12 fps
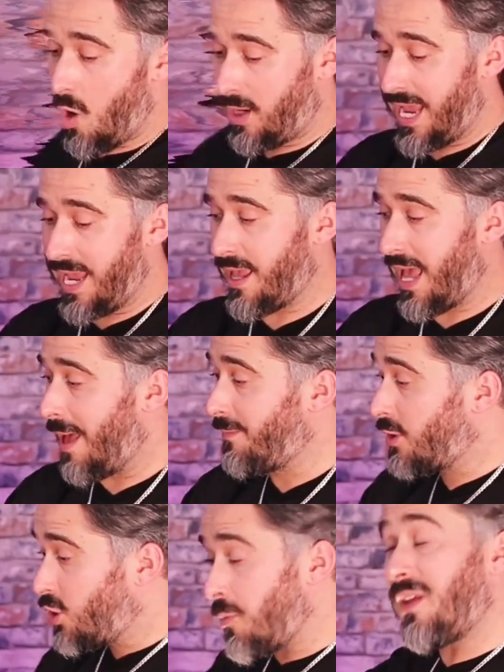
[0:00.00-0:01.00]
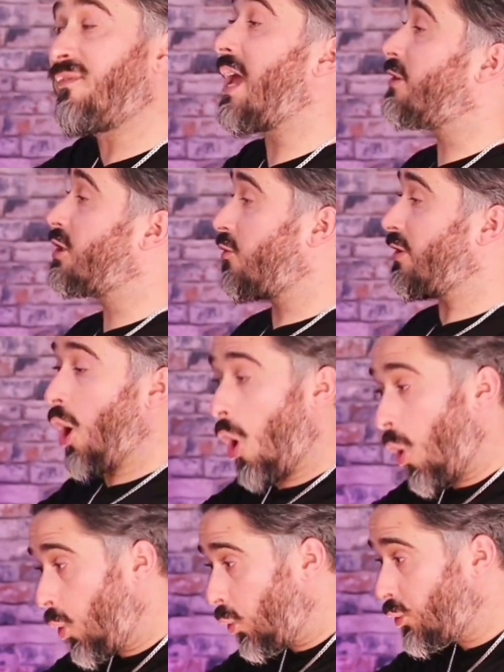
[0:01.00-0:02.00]
Okay, and do me a favour,
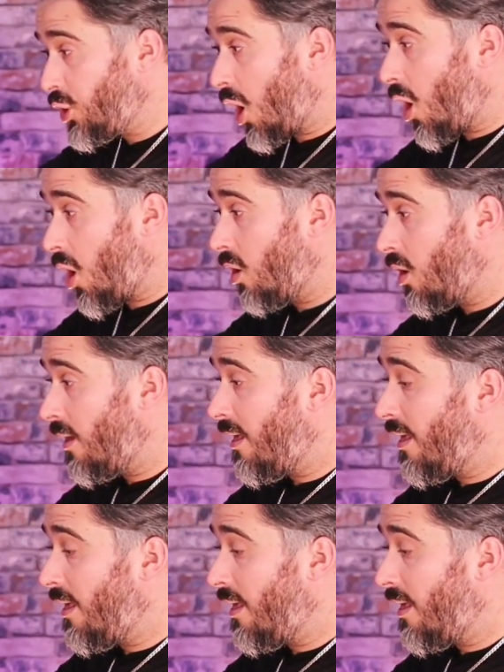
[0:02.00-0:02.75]
hold your